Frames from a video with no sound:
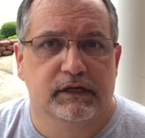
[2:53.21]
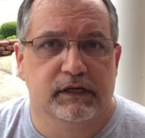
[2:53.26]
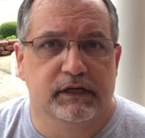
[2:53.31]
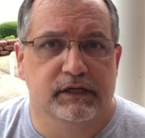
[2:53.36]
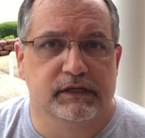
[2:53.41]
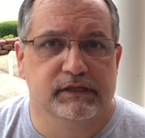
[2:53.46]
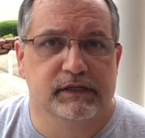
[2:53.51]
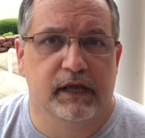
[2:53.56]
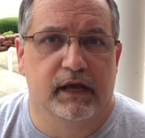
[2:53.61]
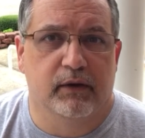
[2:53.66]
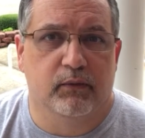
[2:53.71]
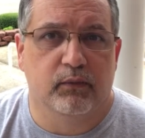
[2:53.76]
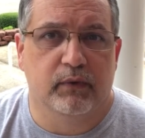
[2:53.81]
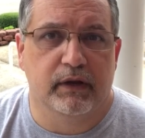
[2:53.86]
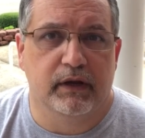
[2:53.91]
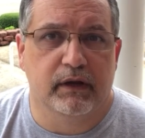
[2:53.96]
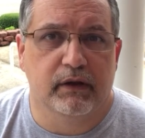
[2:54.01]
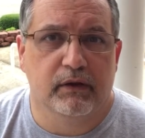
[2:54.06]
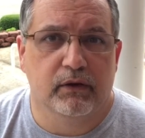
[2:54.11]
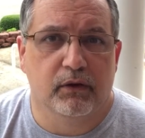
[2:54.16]
is that
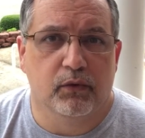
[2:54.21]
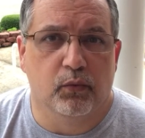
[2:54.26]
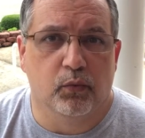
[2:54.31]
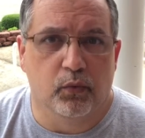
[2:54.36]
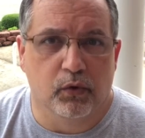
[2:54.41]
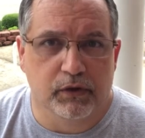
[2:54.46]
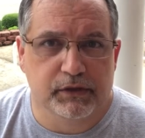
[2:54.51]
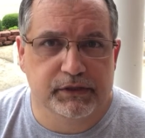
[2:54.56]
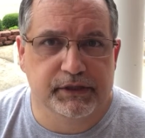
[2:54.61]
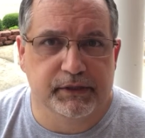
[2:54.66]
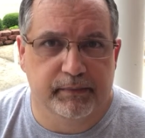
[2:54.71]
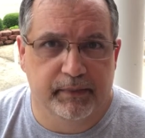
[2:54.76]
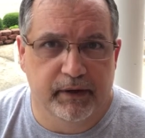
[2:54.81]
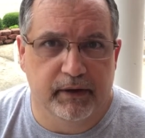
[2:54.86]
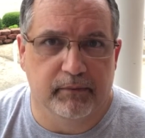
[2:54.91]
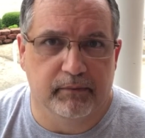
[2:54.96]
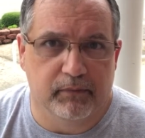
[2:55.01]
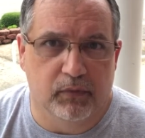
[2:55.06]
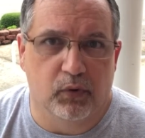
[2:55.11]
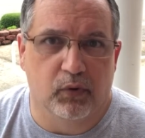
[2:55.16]
we worship
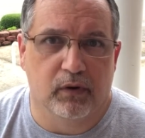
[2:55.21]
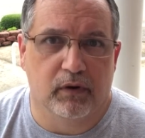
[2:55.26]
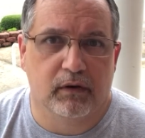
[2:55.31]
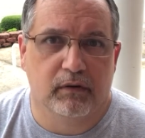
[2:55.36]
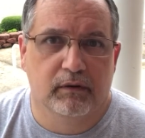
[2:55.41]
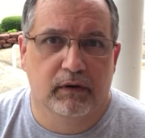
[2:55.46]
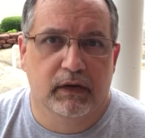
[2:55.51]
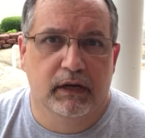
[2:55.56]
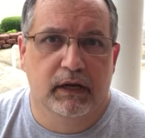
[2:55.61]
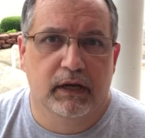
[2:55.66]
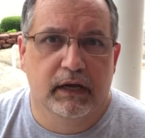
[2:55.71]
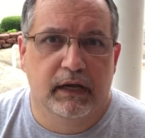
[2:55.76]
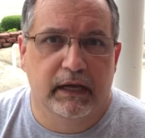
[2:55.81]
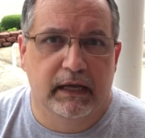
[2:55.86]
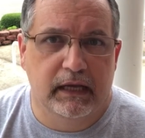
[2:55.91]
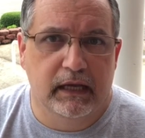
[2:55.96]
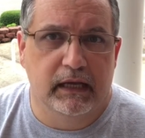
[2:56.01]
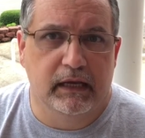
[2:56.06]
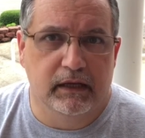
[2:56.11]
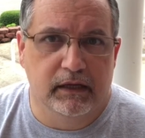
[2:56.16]
him more.
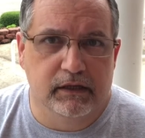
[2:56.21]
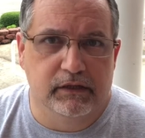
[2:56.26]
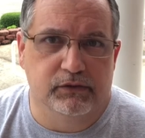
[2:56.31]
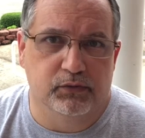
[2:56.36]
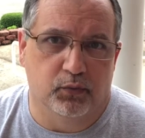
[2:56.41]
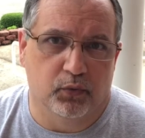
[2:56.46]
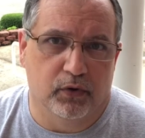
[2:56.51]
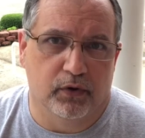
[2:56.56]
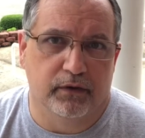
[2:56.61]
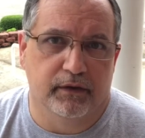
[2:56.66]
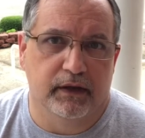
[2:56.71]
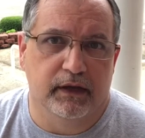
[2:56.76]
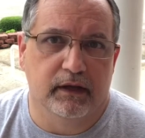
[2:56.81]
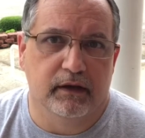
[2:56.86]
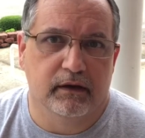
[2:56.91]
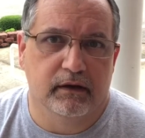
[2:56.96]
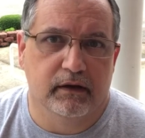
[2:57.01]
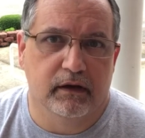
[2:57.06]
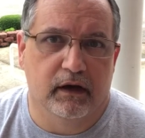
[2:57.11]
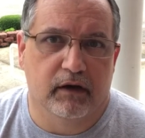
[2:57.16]
He is worthy
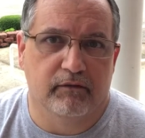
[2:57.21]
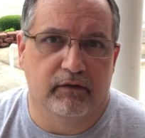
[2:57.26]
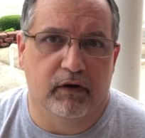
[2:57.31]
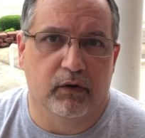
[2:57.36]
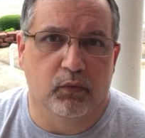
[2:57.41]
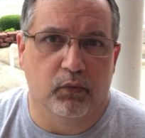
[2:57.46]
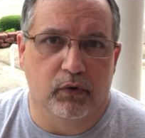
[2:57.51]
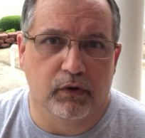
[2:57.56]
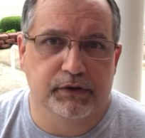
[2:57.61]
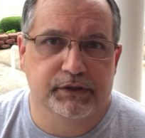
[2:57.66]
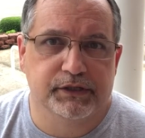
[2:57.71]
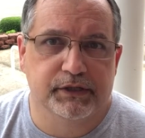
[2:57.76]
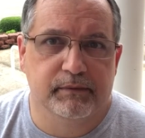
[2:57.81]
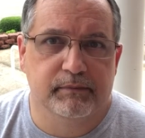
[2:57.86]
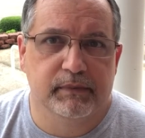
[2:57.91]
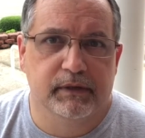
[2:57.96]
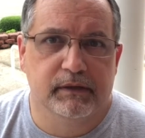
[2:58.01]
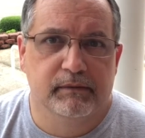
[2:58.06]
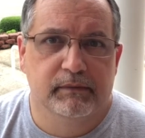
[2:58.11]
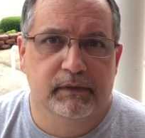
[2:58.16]
of our worship.
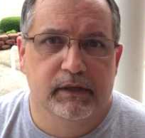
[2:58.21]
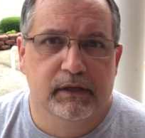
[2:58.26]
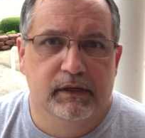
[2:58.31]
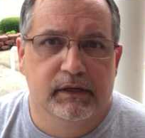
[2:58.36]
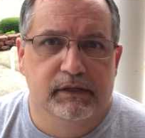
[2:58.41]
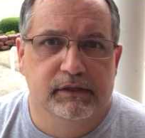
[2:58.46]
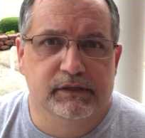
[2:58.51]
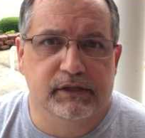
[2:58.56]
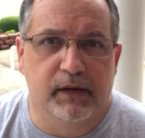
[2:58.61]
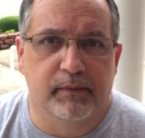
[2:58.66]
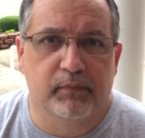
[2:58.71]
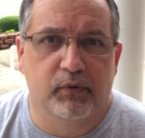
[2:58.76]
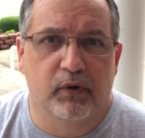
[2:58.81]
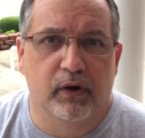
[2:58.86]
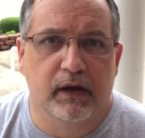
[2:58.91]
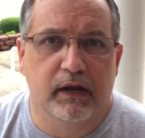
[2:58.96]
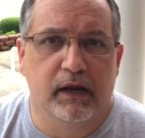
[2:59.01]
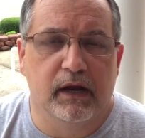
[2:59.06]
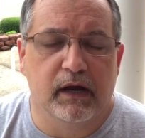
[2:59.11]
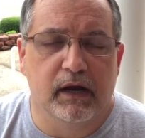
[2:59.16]
So I
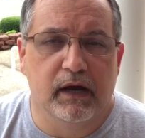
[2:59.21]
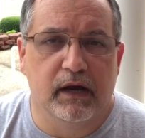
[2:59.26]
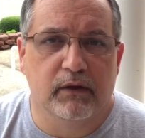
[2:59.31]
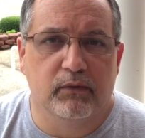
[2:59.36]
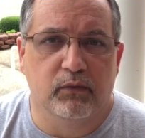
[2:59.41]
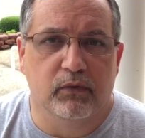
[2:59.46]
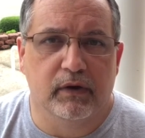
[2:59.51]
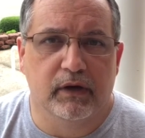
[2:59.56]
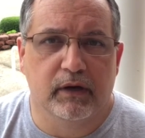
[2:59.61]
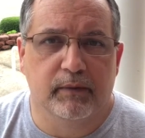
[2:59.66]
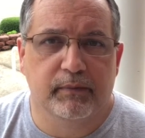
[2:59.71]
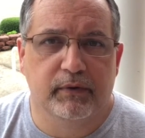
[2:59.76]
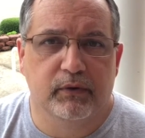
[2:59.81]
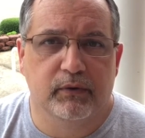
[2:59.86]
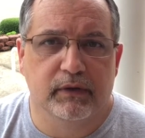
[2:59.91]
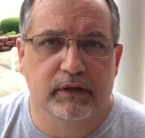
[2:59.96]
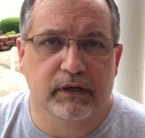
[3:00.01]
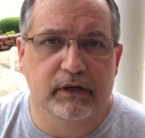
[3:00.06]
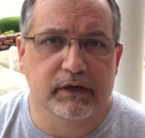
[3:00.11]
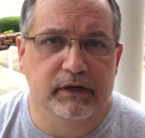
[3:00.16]
pray God will help you
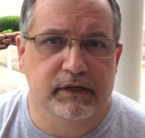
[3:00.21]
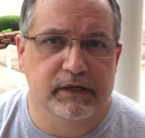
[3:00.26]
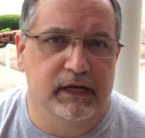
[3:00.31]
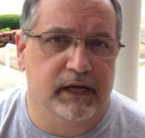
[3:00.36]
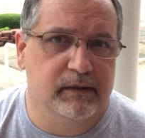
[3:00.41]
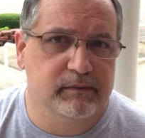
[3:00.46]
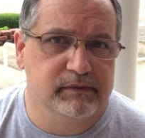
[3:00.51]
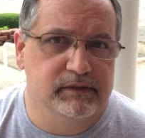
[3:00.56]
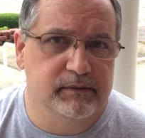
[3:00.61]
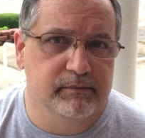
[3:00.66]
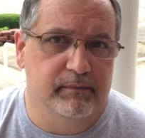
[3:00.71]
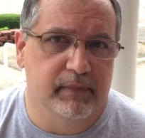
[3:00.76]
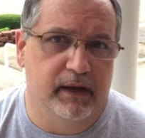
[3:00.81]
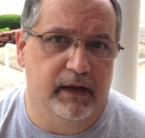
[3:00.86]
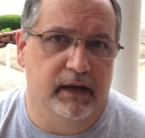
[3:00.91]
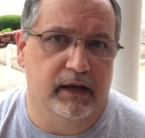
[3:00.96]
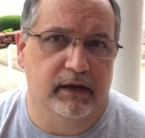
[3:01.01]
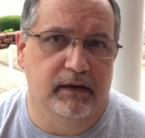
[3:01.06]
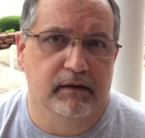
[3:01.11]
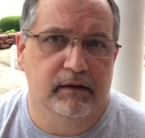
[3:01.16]
in the good times and
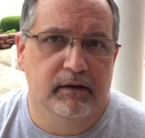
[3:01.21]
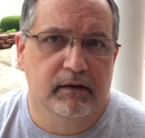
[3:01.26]
bad